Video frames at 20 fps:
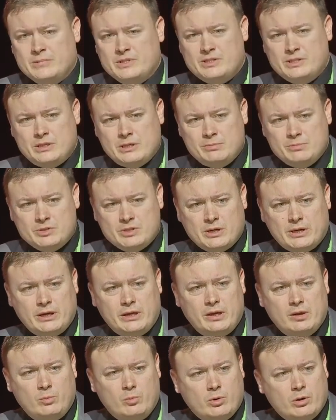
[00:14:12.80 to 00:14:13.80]
Seems
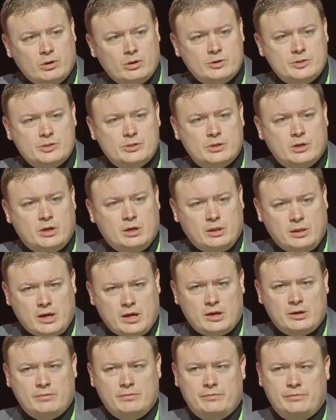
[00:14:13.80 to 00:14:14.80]
like it works a
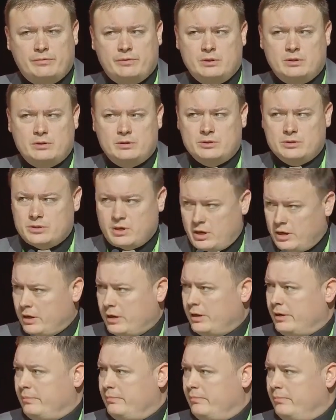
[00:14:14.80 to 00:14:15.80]
lot of the
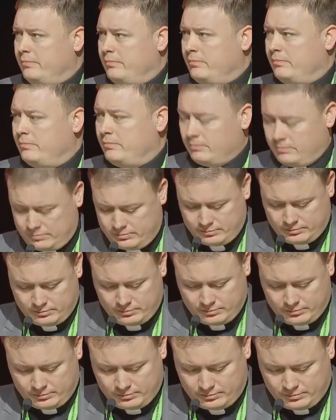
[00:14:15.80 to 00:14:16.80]
time.
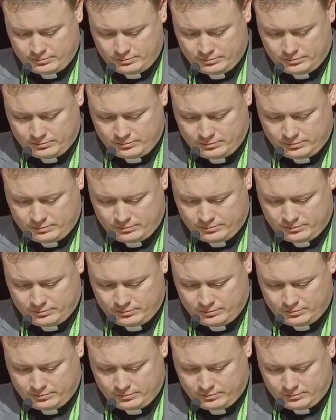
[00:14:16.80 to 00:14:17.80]
Doctor, speaking of
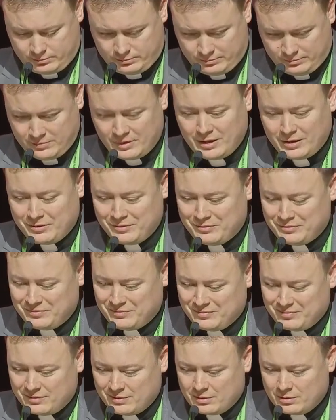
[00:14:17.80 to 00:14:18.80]
time, one minute.
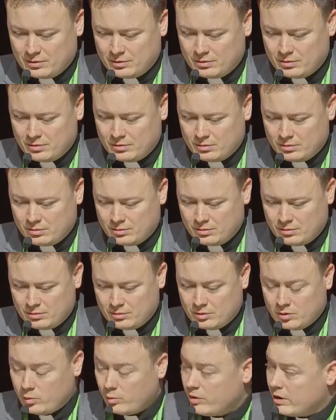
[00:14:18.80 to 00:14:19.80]

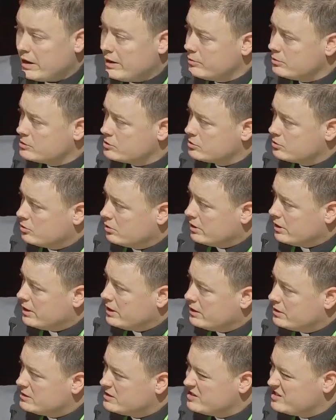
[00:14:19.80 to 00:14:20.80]
I was told I
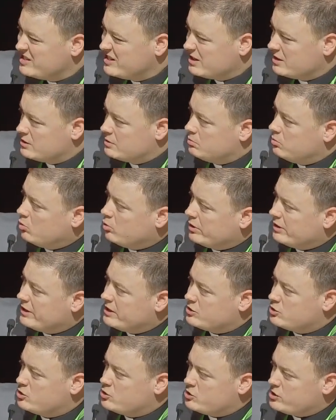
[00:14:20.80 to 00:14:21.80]
had six more and
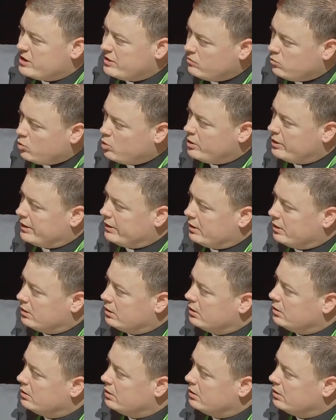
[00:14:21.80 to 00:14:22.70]
I should shave one.